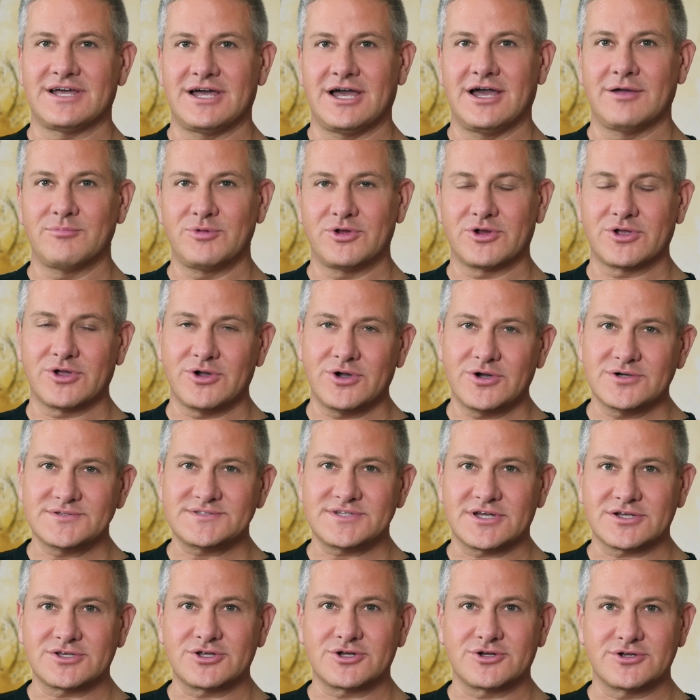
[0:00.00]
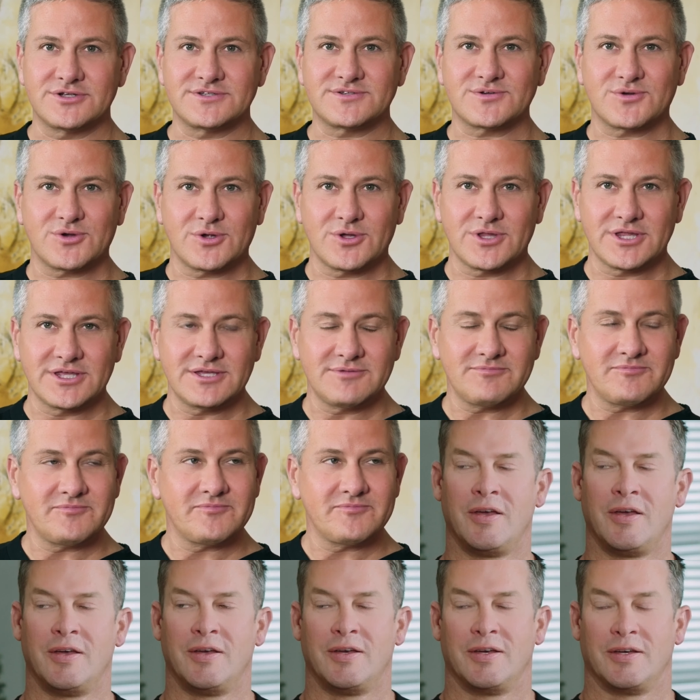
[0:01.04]
I'm your co-host, Dr. Chris Croley.
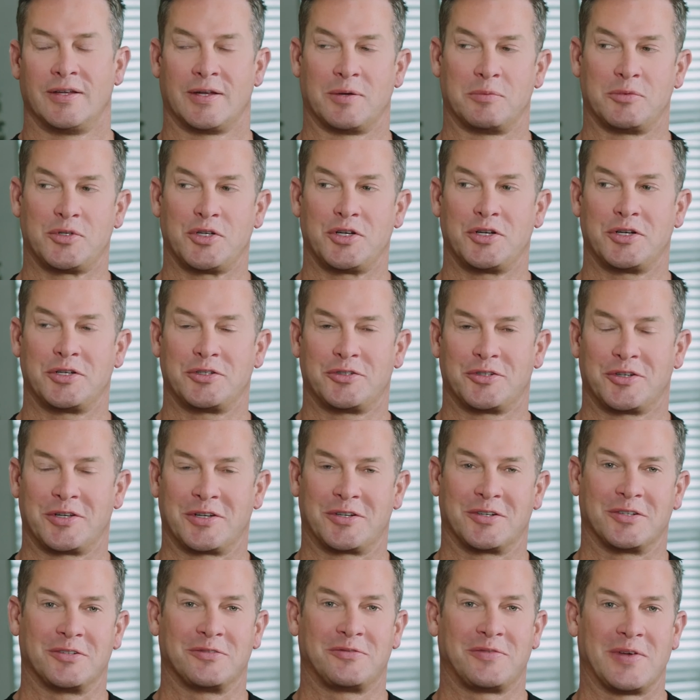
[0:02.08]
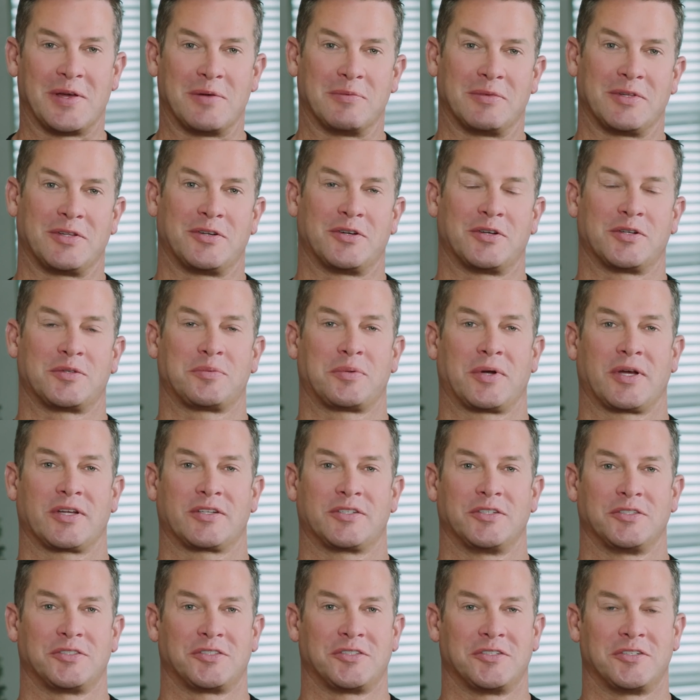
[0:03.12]
And I'm Jerry Drinkard, family nurse
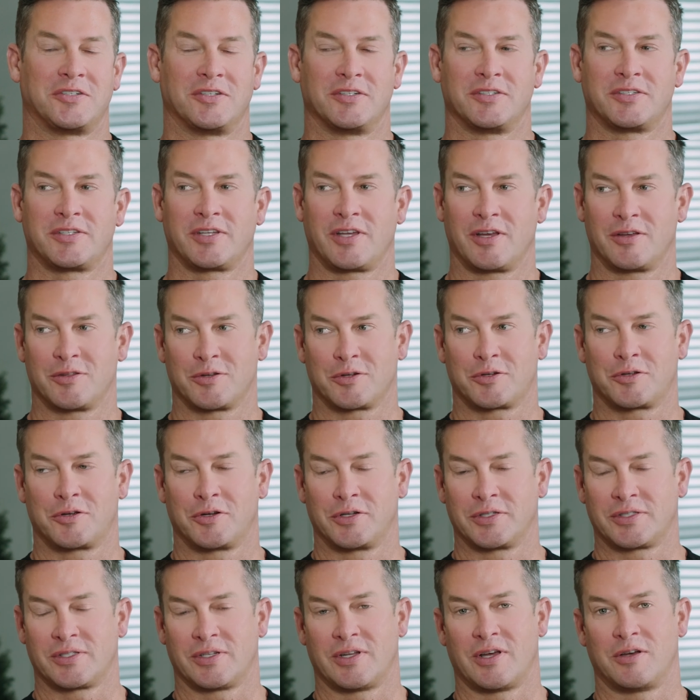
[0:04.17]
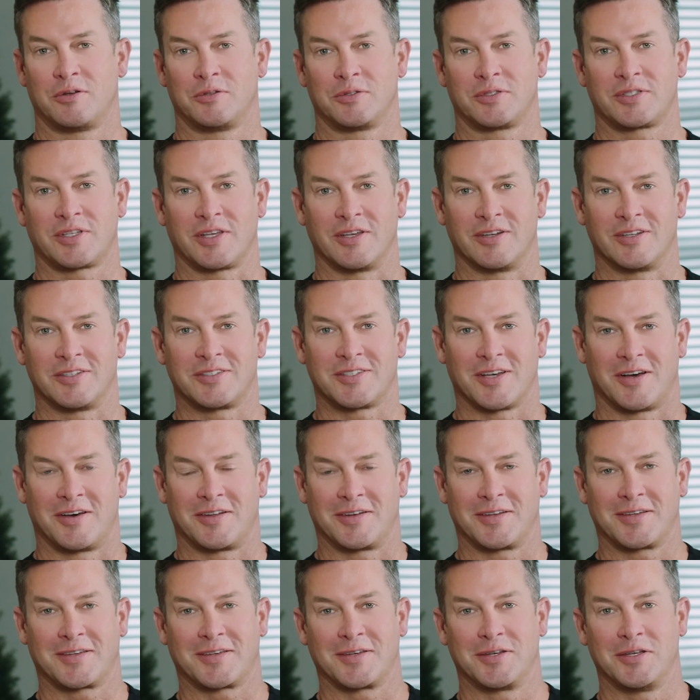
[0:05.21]
practitioner, and together Chris and I own Skin and
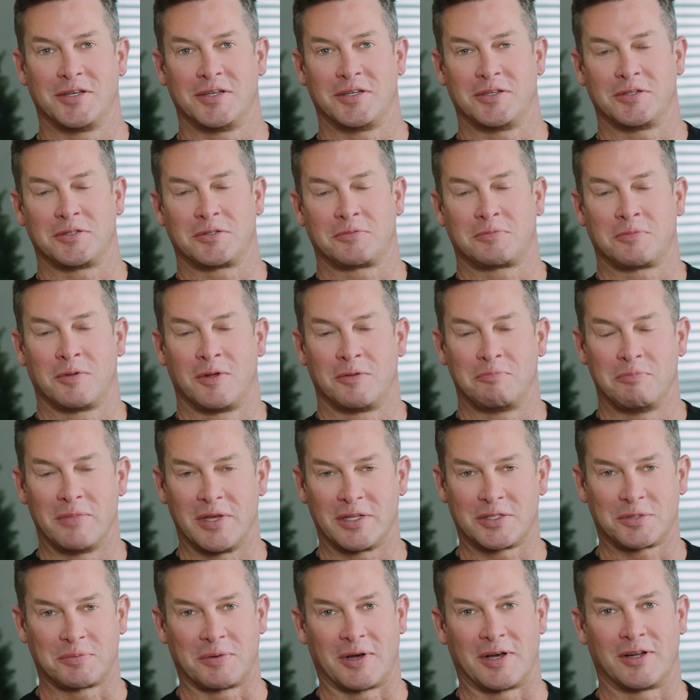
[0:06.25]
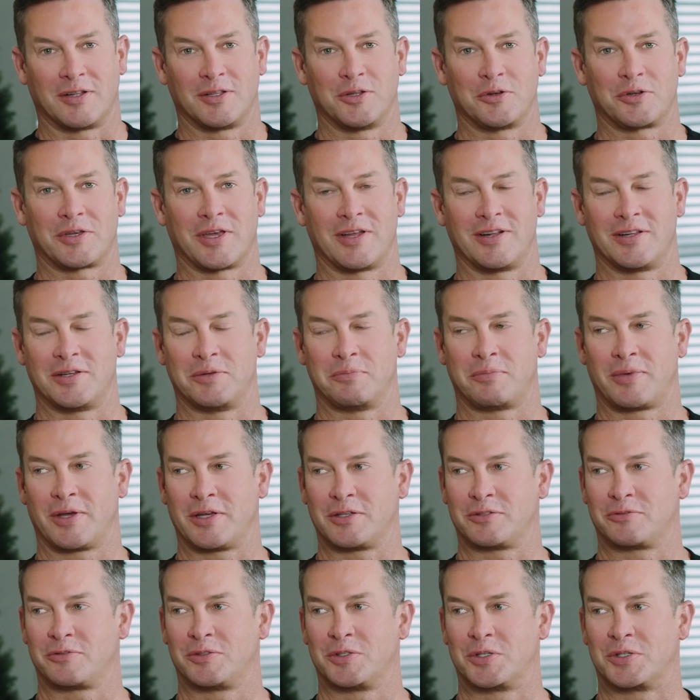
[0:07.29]
Tonic, a med spa located in
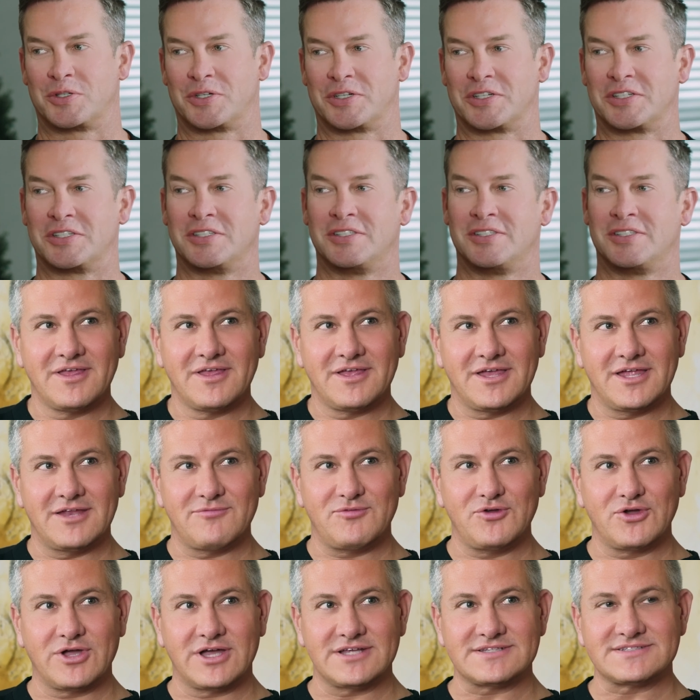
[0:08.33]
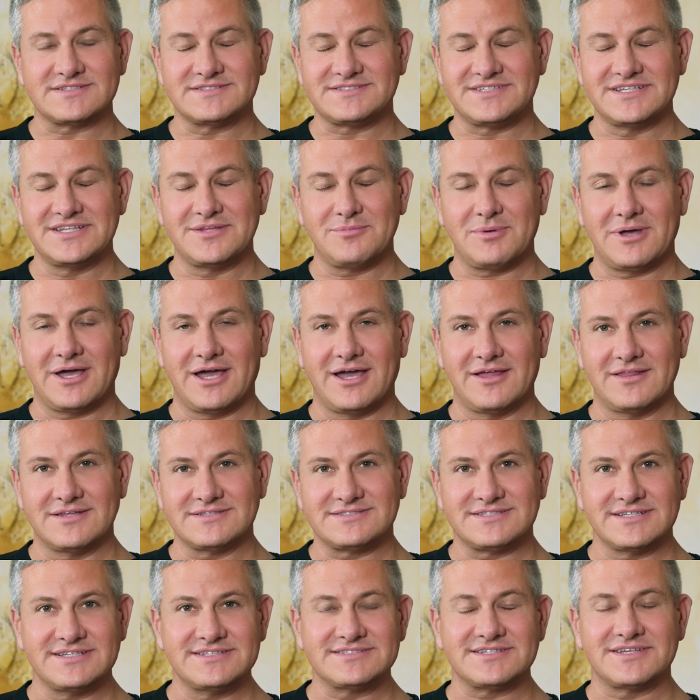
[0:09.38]
Pace, Florida. And if you guys could see the behind the
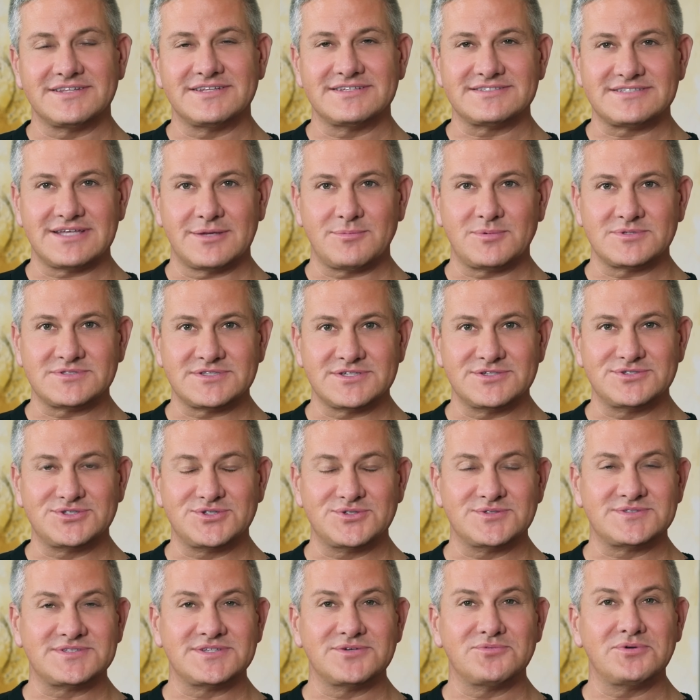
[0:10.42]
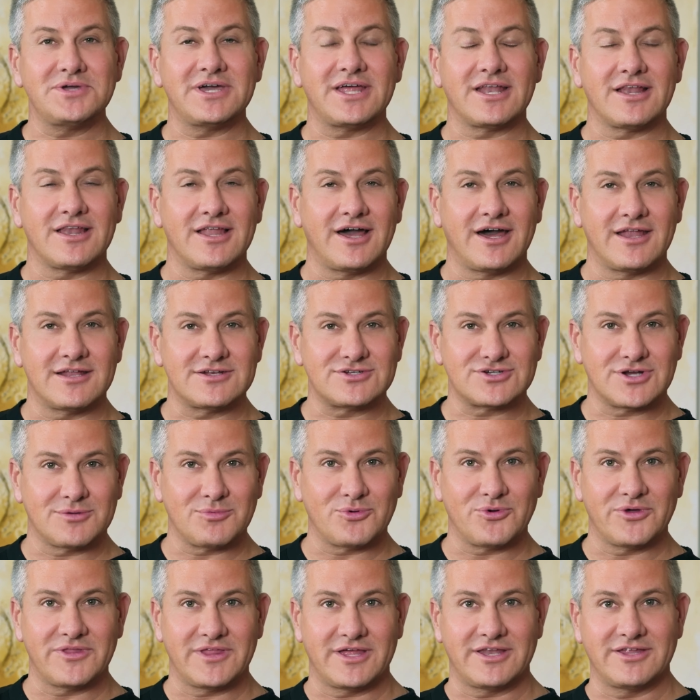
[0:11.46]
scenes on this episode, you'd see we had a lot of trouble
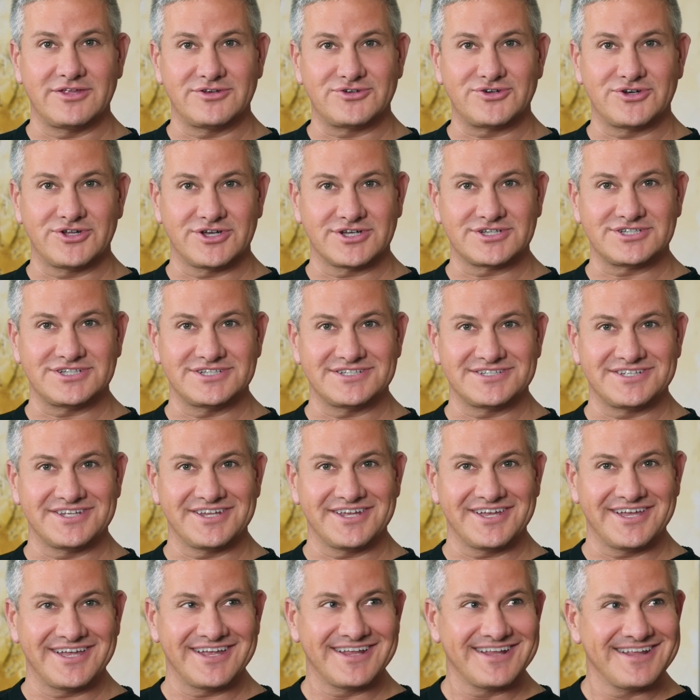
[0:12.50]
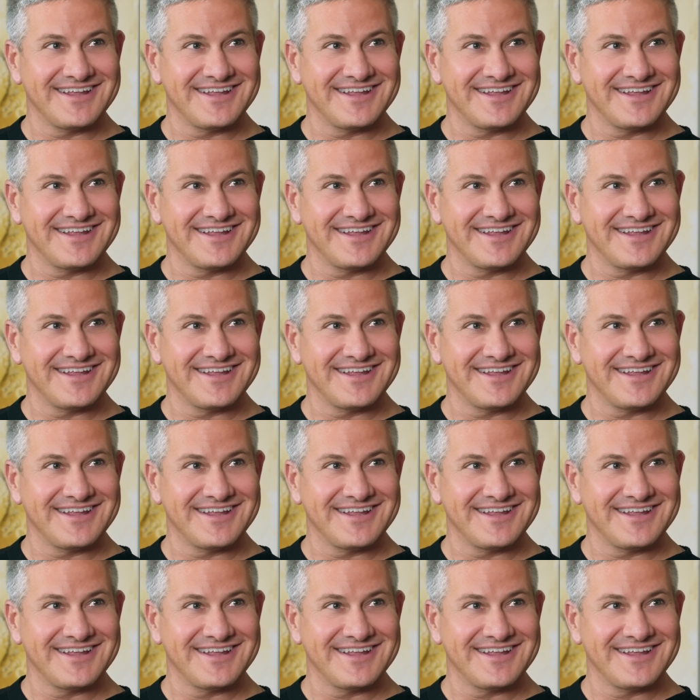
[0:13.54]
with that introduction today.